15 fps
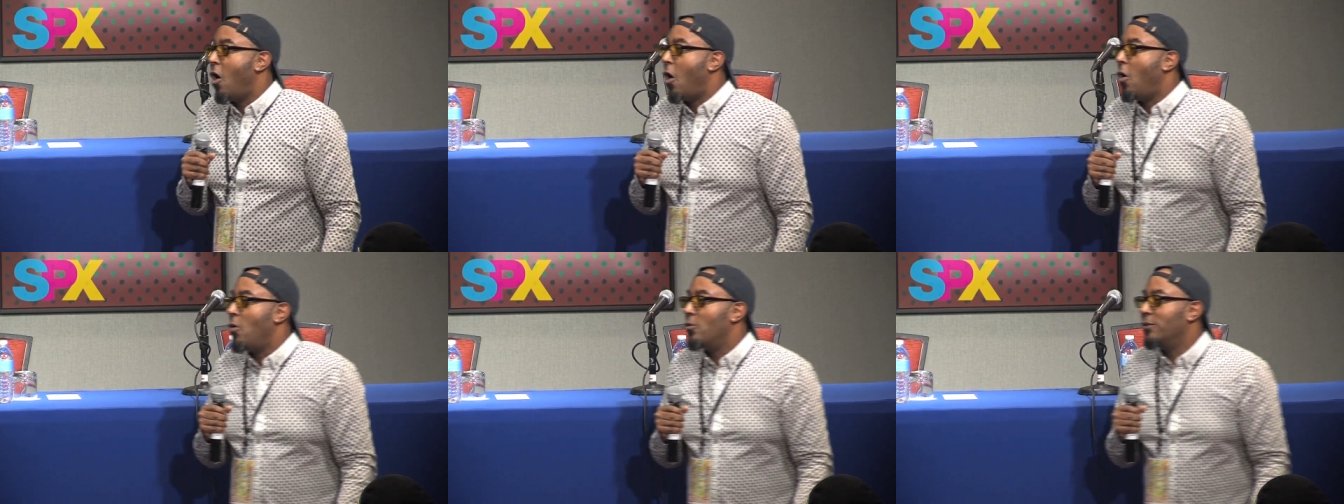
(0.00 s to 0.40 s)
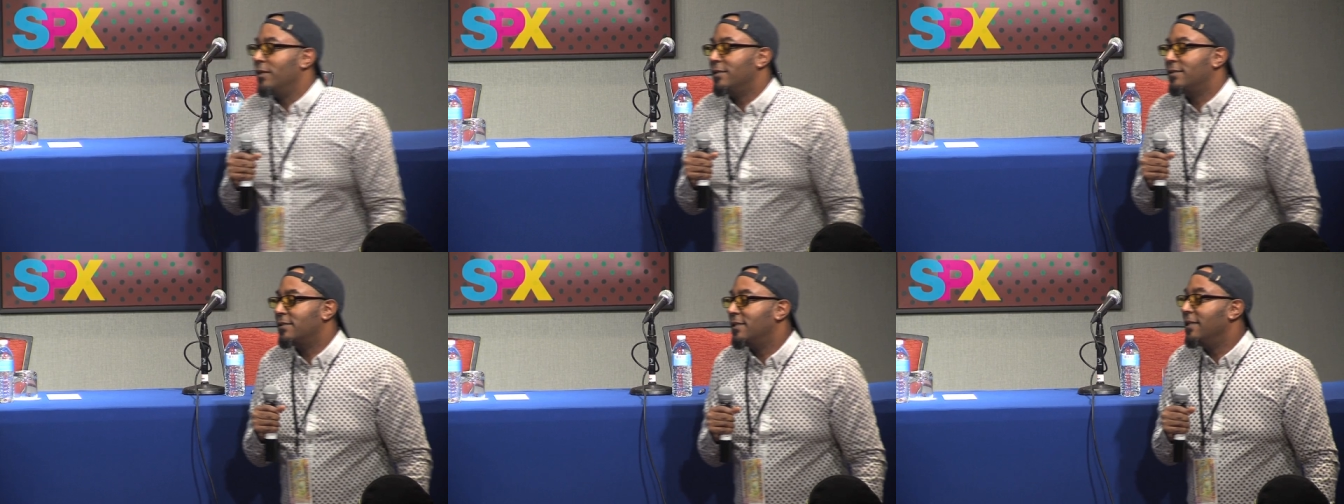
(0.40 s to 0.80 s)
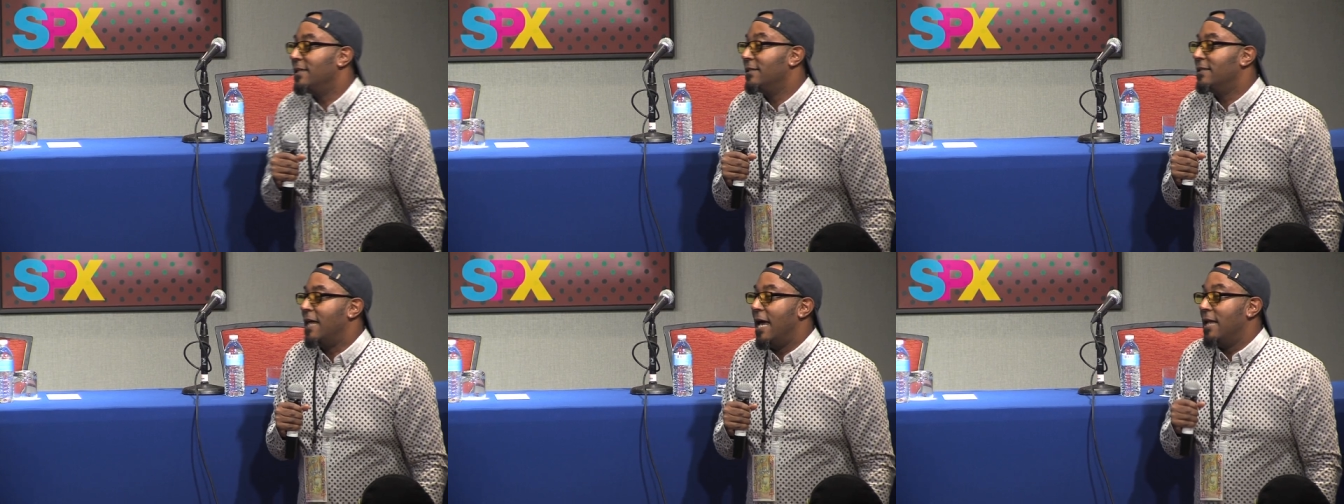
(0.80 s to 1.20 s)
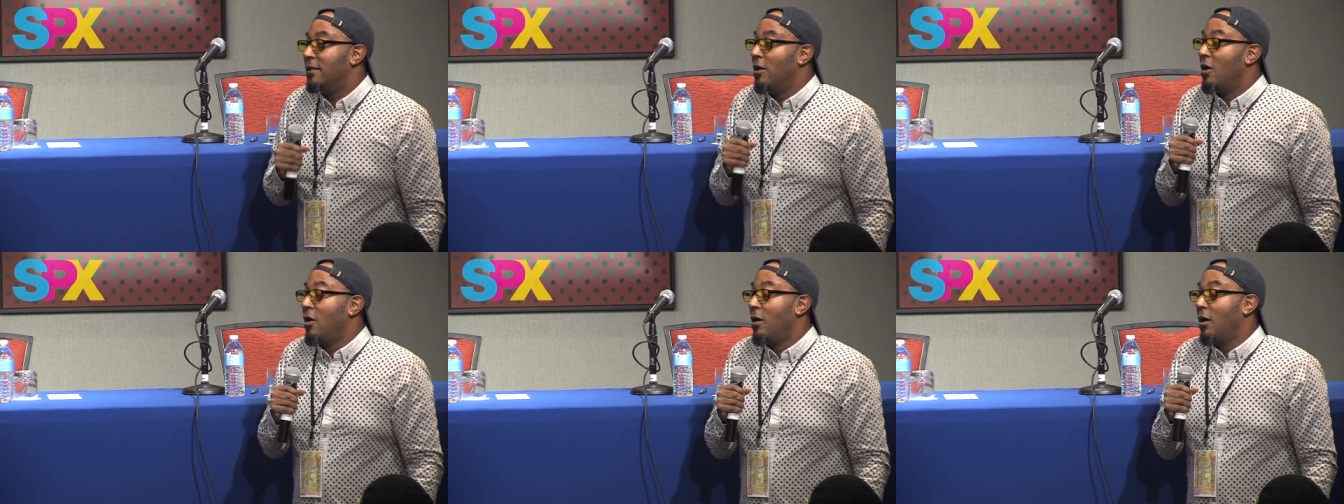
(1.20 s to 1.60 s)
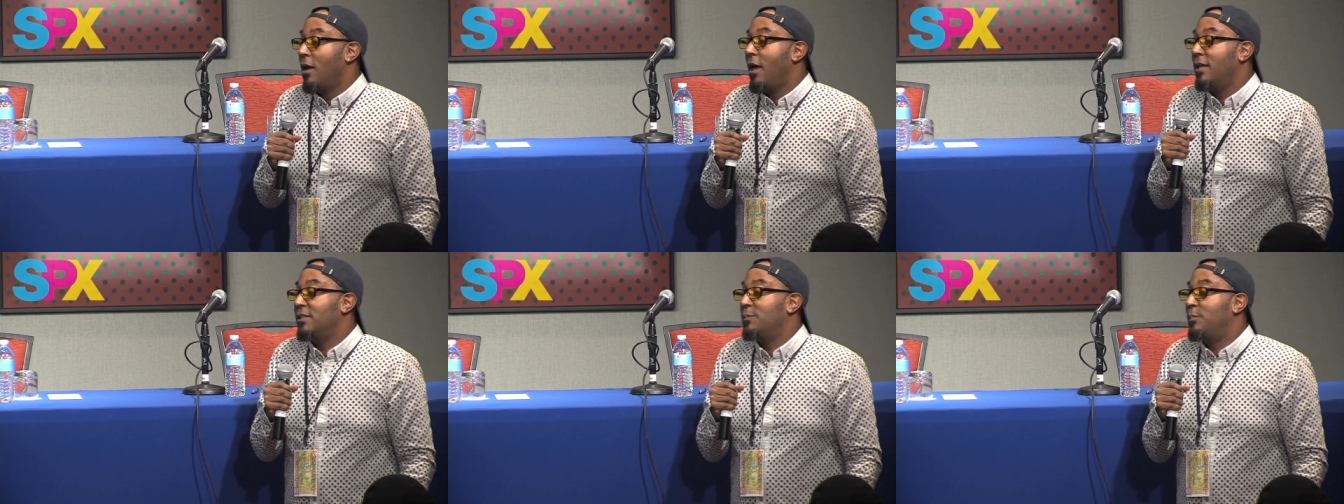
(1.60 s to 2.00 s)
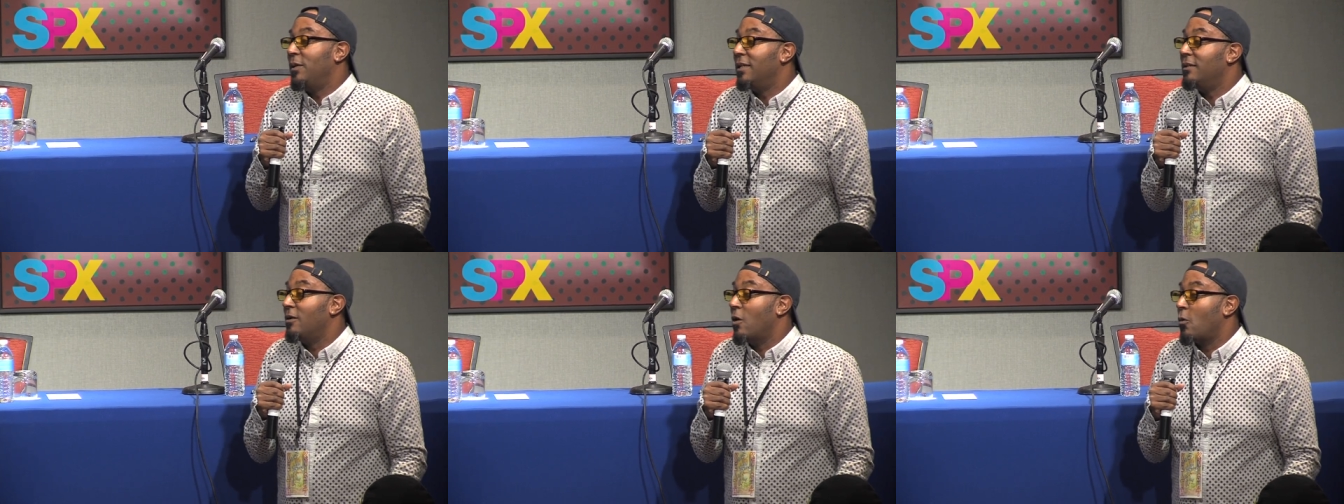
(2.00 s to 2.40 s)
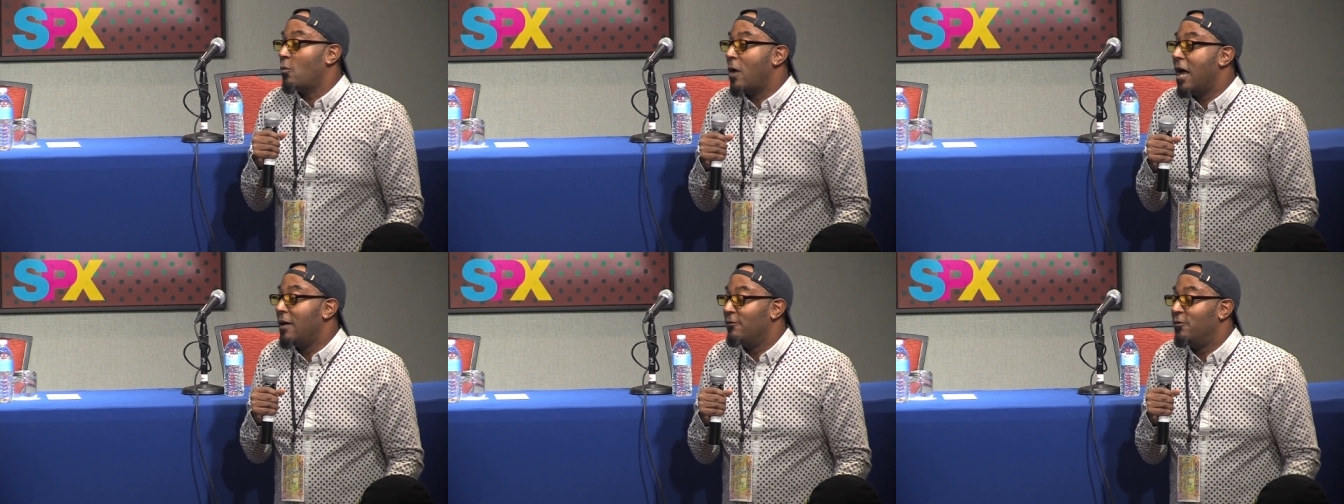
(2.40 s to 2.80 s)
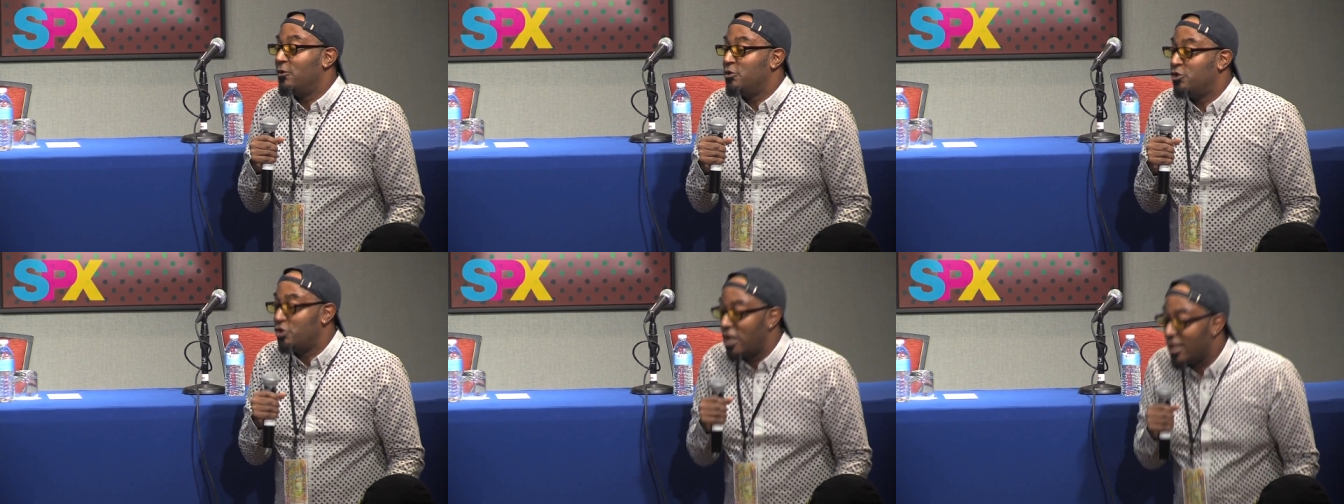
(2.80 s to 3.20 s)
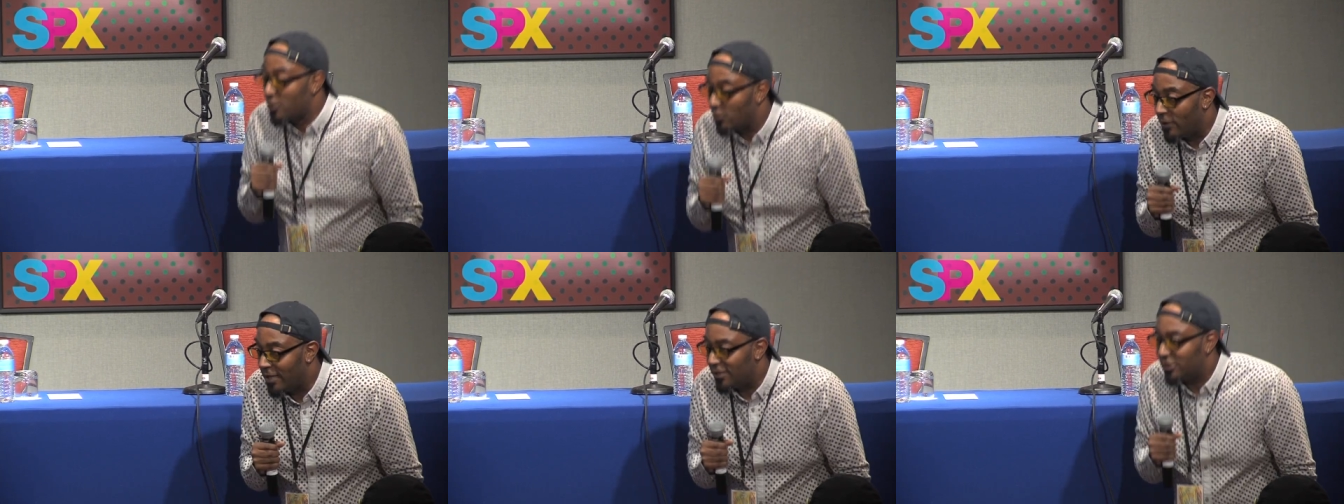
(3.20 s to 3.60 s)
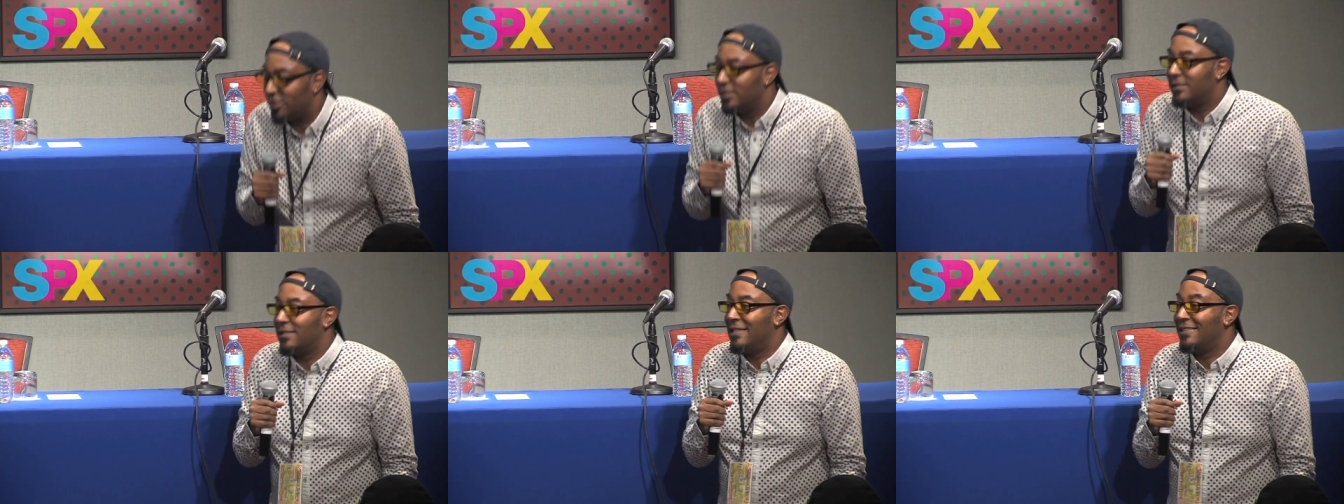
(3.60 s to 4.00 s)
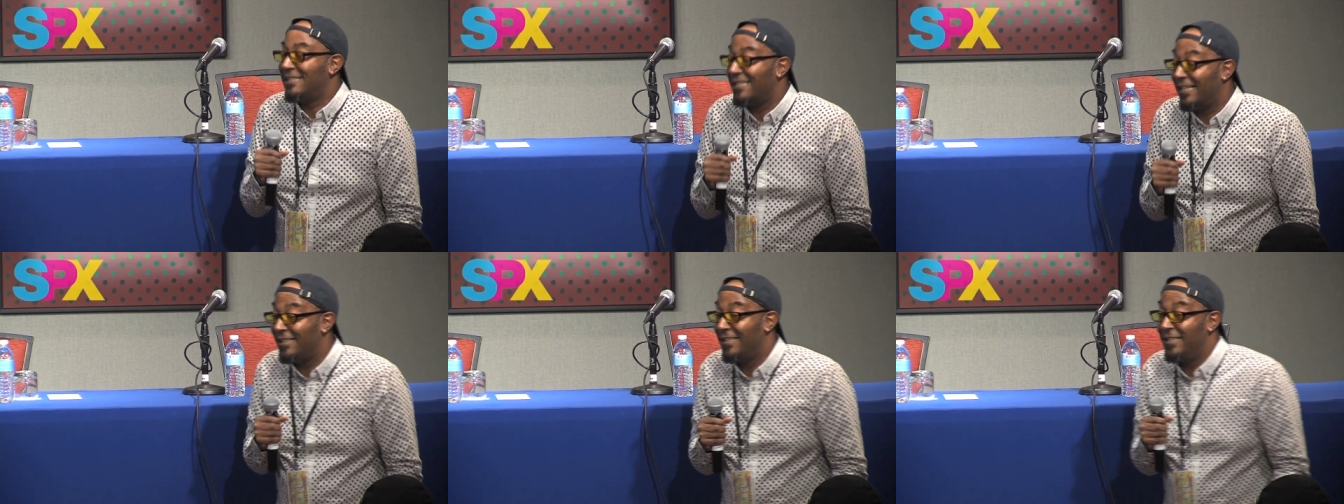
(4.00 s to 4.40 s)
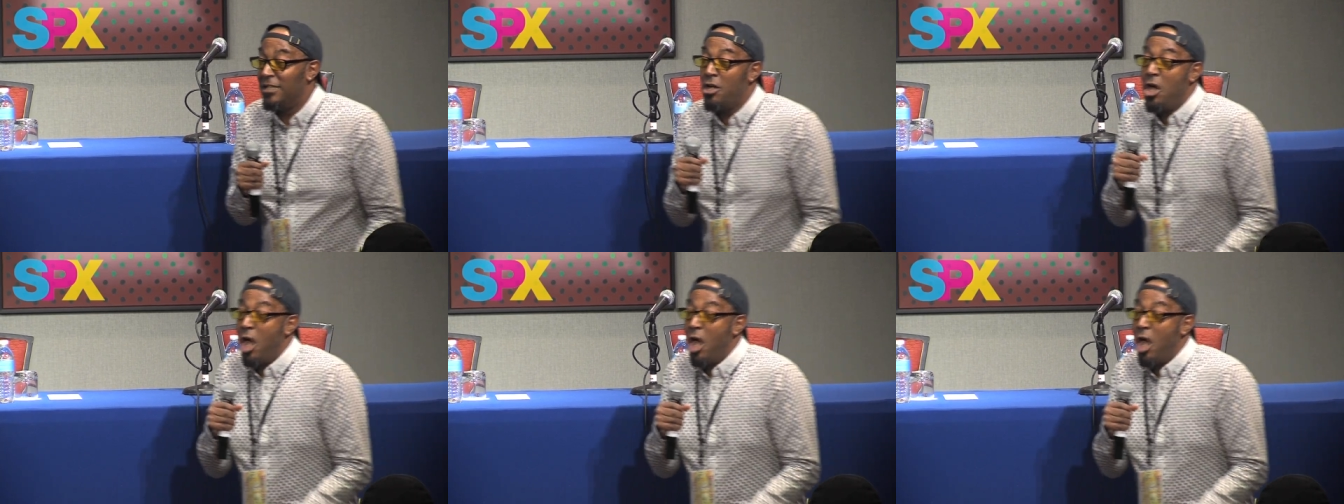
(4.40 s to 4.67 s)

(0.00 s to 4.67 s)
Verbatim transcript: oh, this thing that has been around for generations, like, suddenly